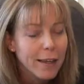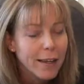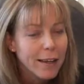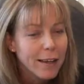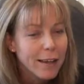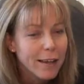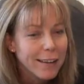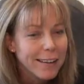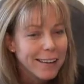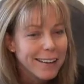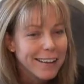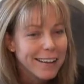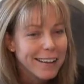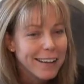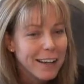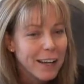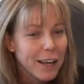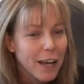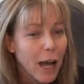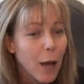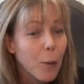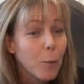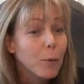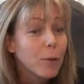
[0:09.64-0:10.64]

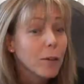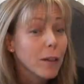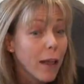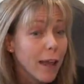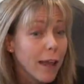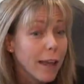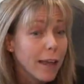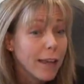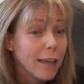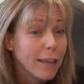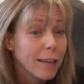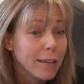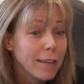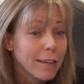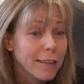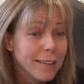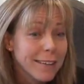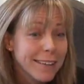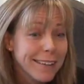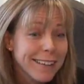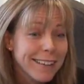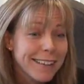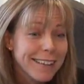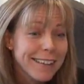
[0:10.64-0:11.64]
I would like
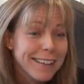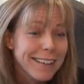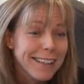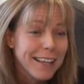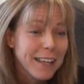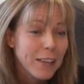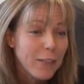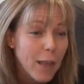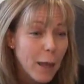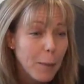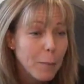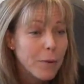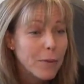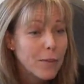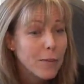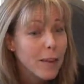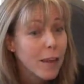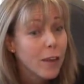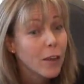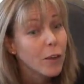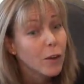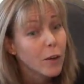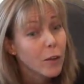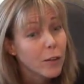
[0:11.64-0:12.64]
them to
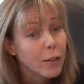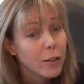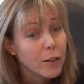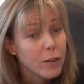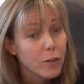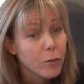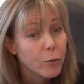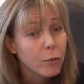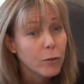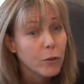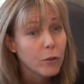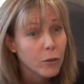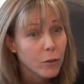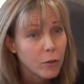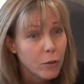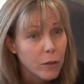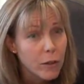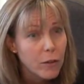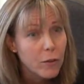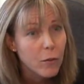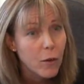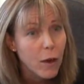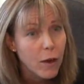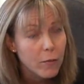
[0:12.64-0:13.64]
say, you know, the district
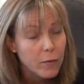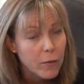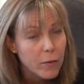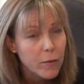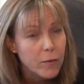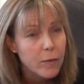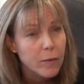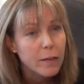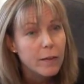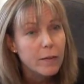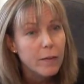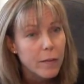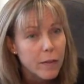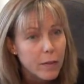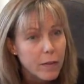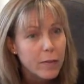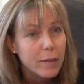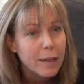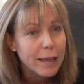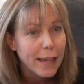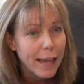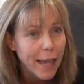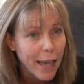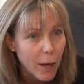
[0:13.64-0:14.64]
attorney's office in
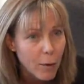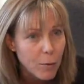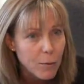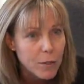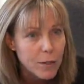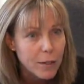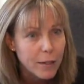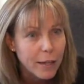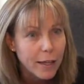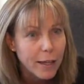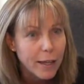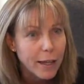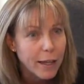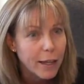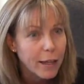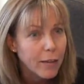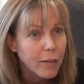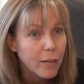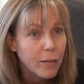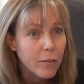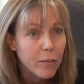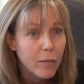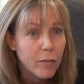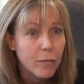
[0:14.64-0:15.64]
this county
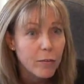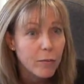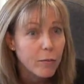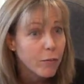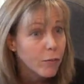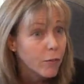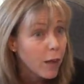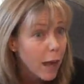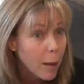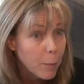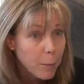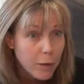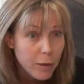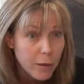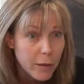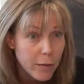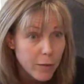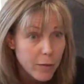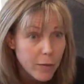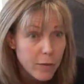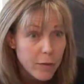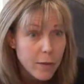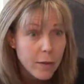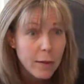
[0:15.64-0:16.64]
is
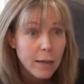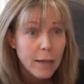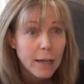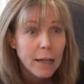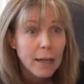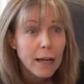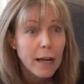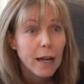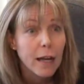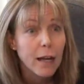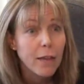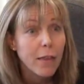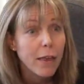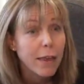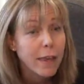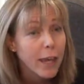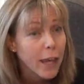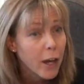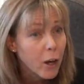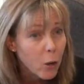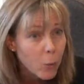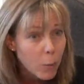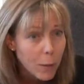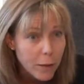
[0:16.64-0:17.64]
fabulous. They
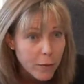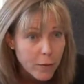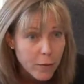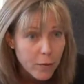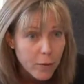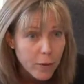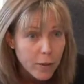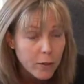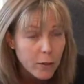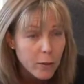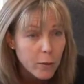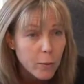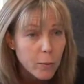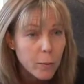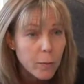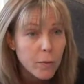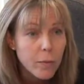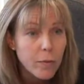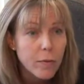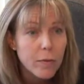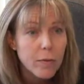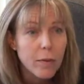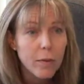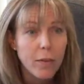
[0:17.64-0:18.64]
care about the
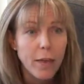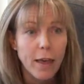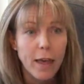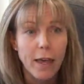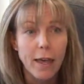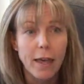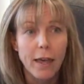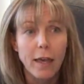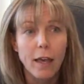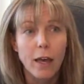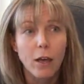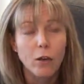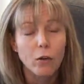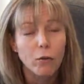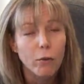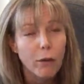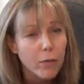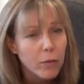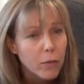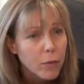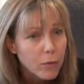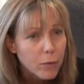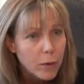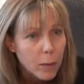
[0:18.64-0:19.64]
victims, they
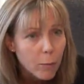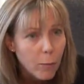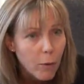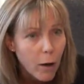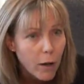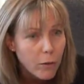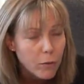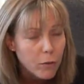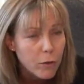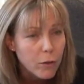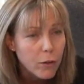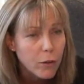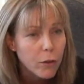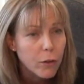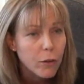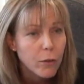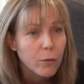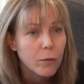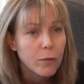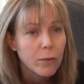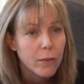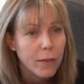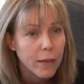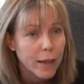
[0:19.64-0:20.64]
aggressively
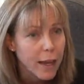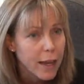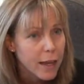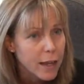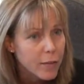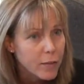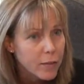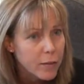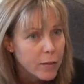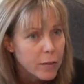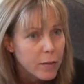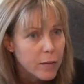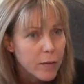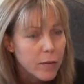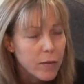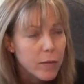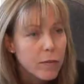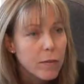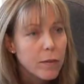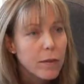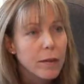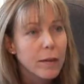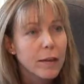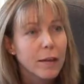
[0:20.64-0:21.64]
prosecute the
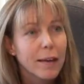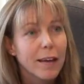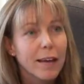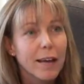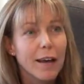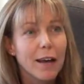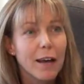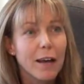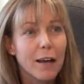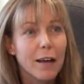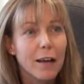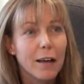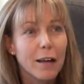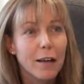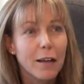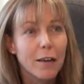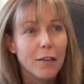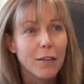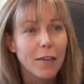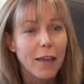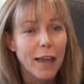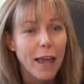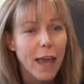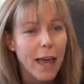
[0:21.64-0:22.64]
cases,
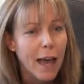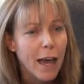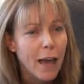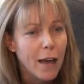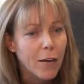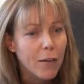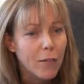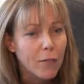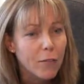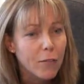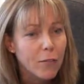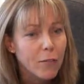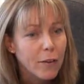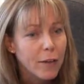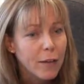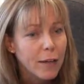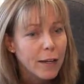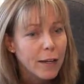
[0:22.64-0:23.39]
they have